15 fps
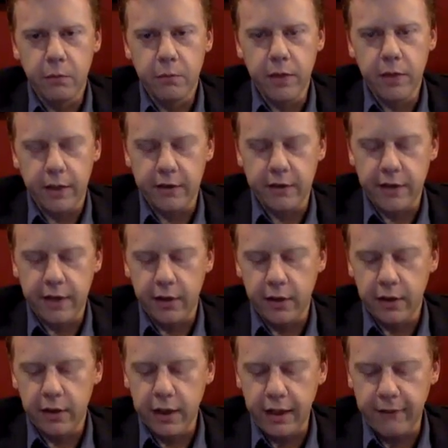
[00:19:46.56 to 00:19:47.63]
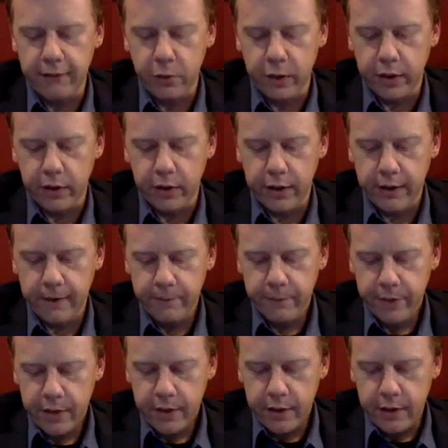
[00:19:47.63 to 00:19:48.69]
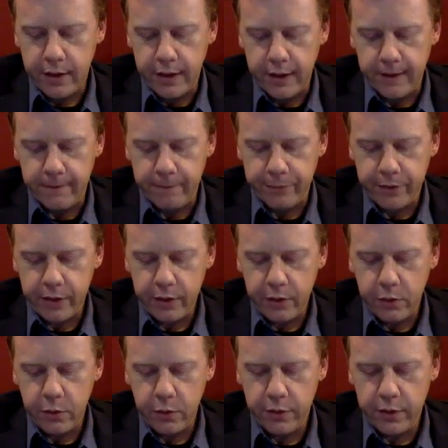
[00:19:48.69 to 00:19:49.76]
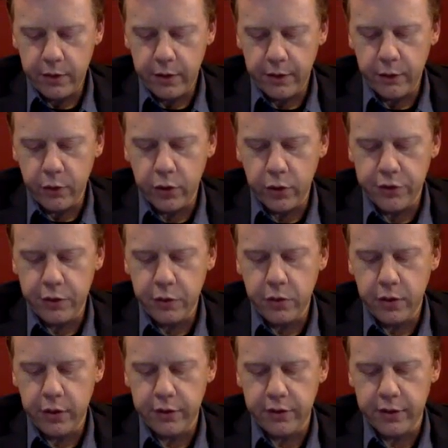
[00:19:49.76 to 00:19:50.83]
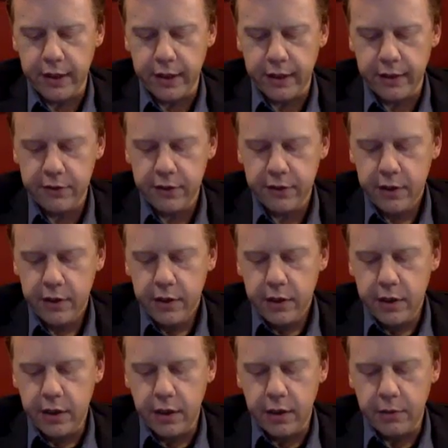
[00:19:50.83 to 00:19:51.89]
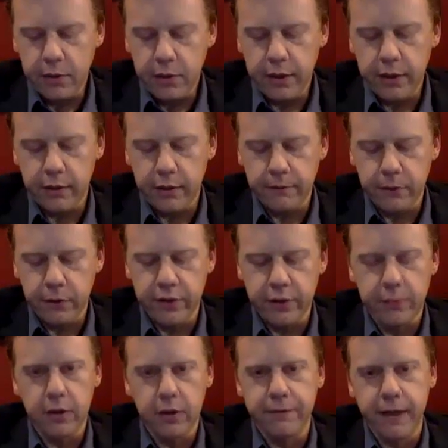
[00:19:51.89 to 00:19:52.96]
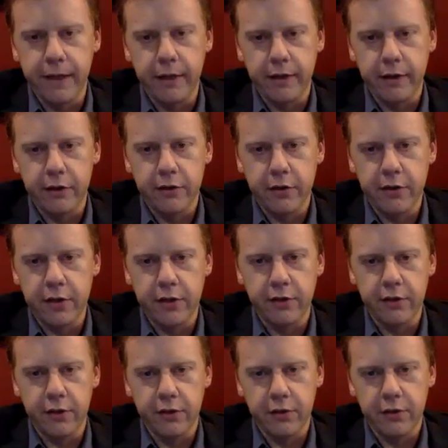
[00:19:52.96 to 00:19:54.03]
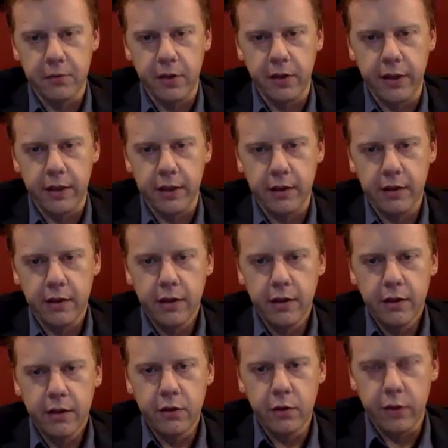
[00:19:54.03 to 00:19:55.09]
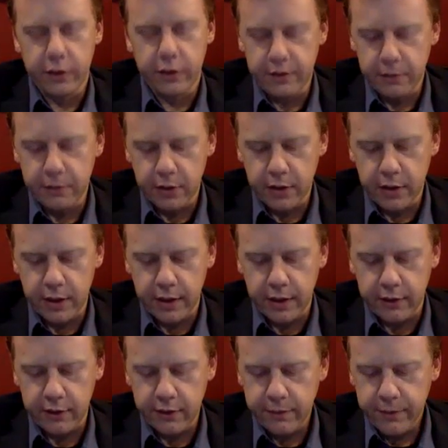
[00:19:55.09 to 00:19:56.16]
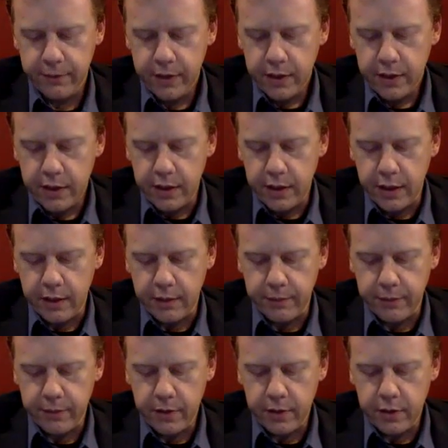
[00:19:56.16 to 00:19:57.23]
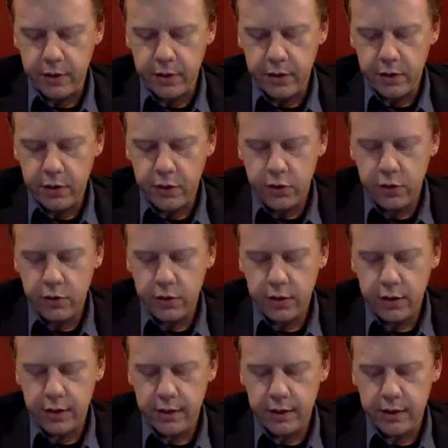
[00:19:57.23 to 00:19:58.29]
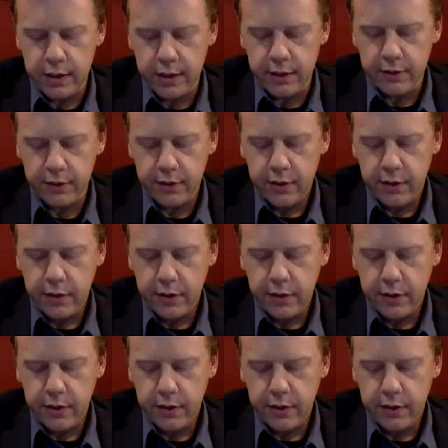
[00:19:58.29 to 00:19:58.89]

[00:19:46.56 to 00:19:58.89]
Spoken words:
tuck its tail and leave quickly. And of course, you criticized Clinton for similar failures, such as in Somalia, doing similar things. Do you think that